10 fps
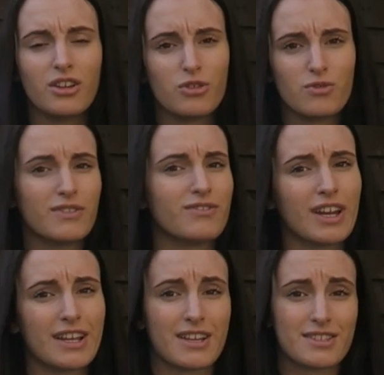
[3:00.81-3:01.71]
you
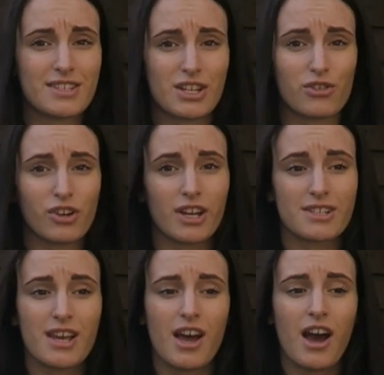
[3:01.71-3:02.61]
link it to
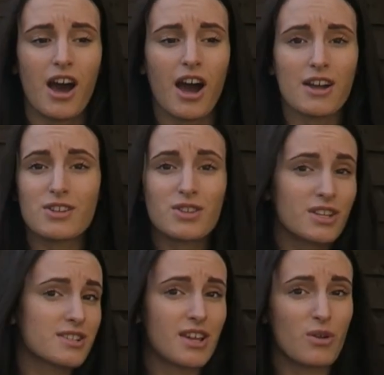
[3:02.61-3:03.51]
steroids, I don't
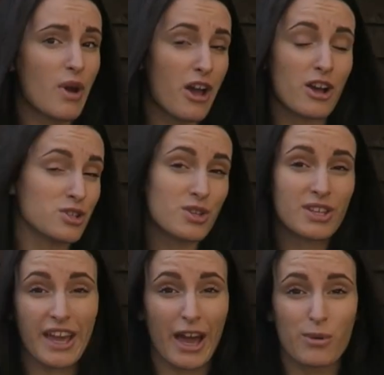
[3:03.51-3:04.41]

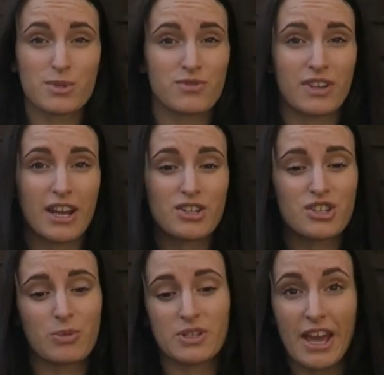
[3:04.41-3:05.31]
think it helps the
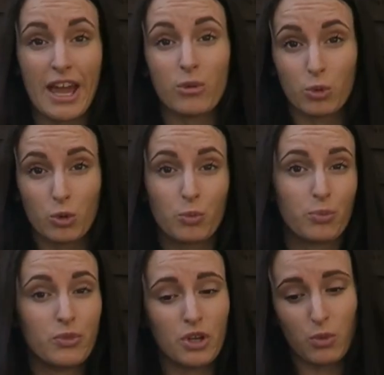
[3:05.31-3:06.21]
relationship, and yet it will
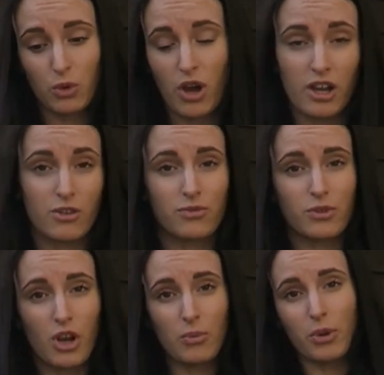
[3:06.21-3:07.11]
kind of,
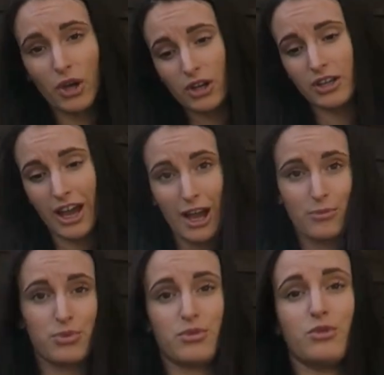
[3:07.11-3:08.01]
you know, put a
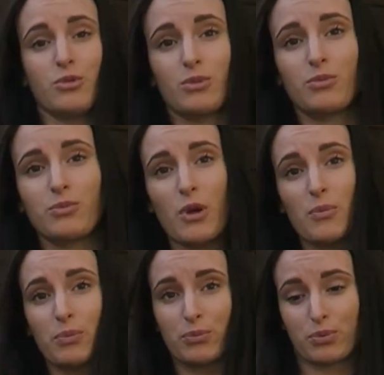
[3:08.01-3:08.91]
gap, or, you
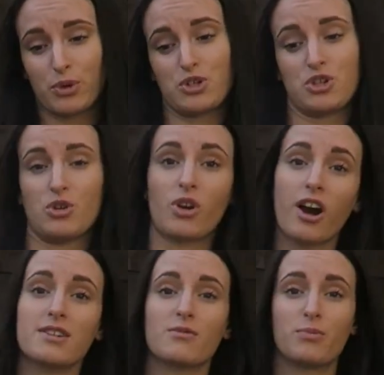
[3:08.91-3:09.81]
know, push
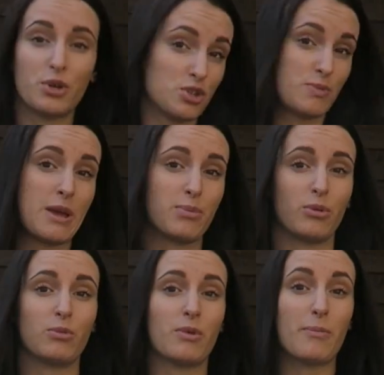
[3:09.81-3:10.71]

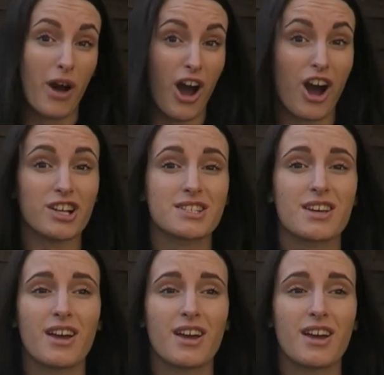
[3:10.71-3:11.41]
people apart,